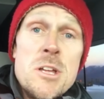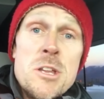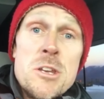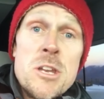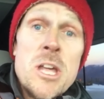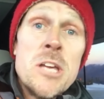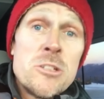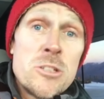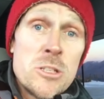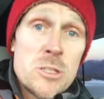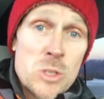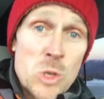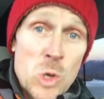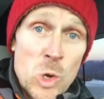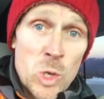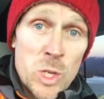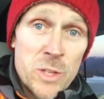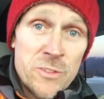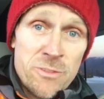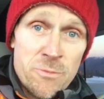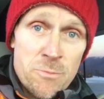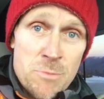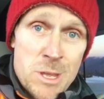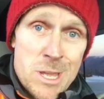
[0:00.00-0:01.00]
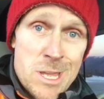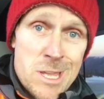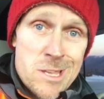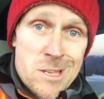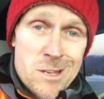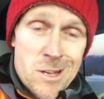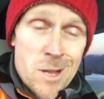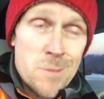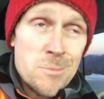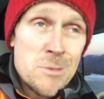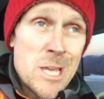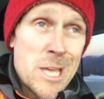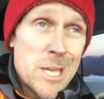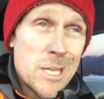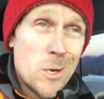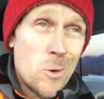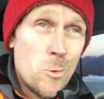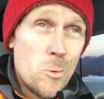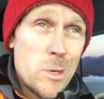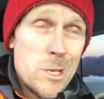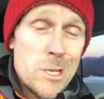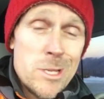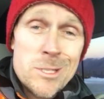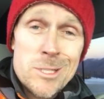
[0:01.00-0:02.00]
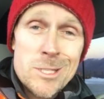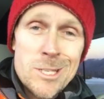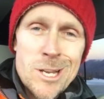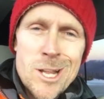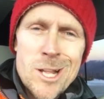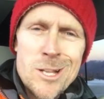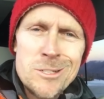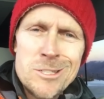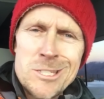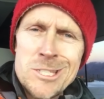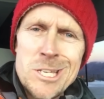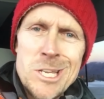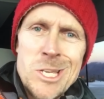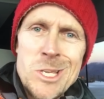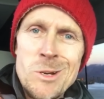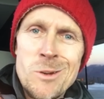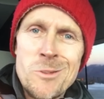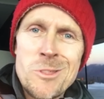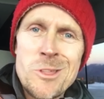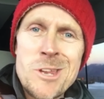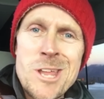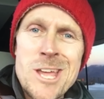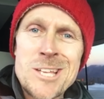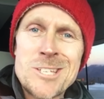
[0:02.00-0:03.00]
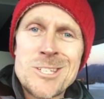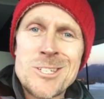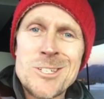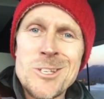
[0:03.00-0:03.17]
Nature's calling for me. I'm taking a whiz. I'll see you on the next